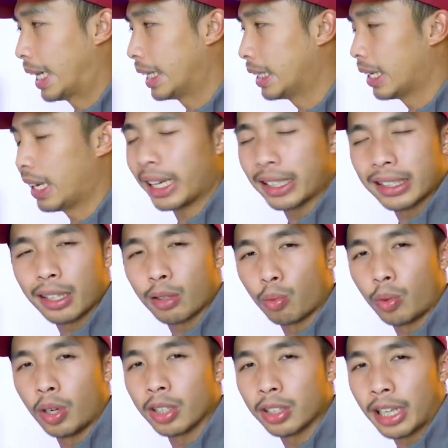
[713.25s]
Kinda like
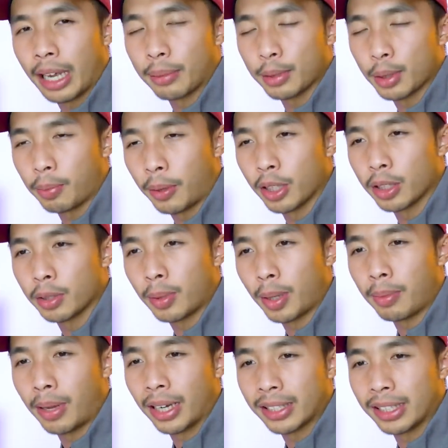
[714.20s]
that one time
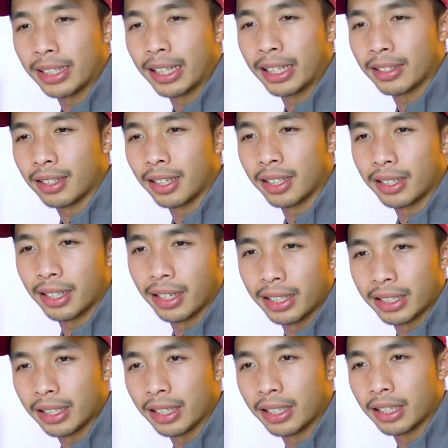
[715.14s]
SpongeBob accidentally
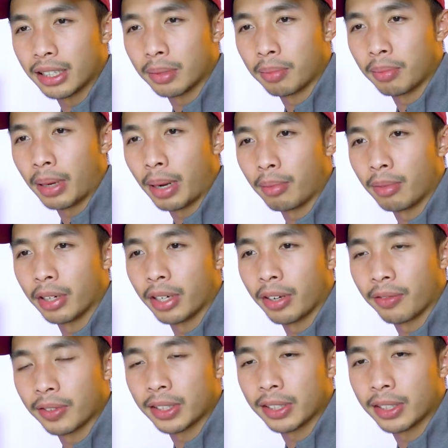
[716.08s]
deleted his
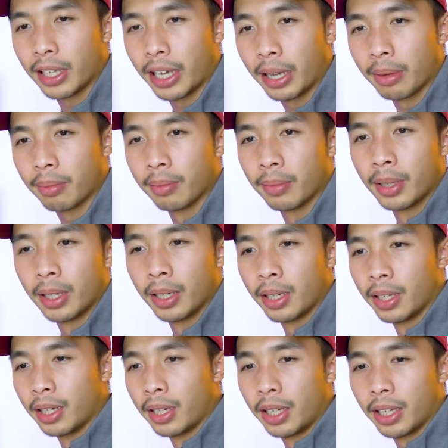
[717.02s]
memory of his name
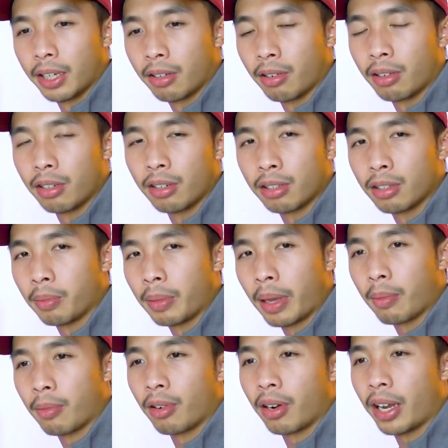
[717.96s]
in order to
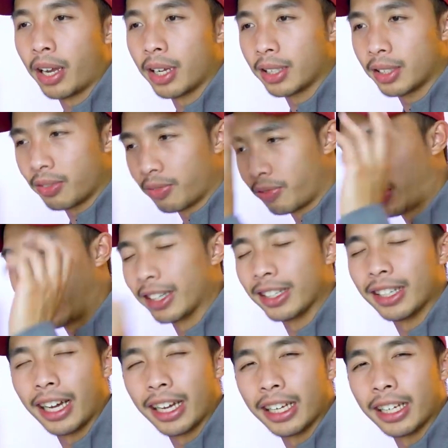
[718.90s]
memorize
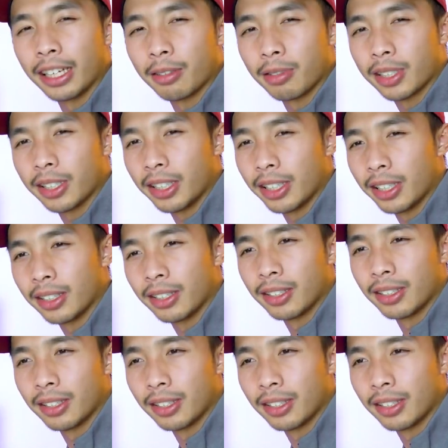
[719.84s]
fine dining cuisine.